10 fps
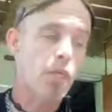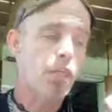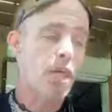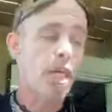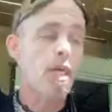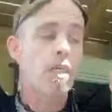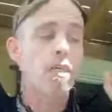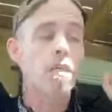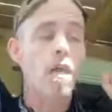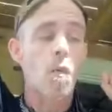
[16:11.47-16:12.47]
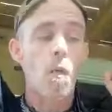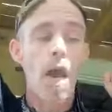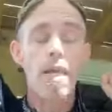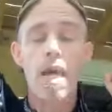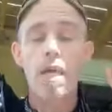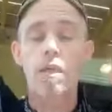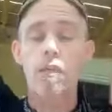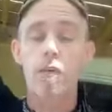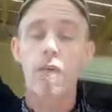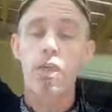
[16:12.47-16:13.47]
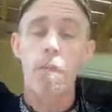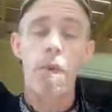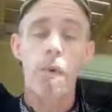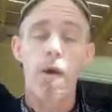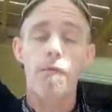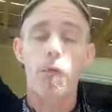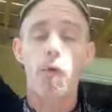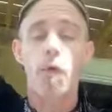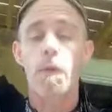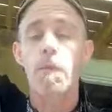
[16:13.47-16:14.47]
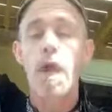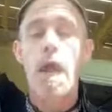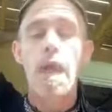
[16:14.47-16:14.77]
which is right next to the Jimmy Buffett room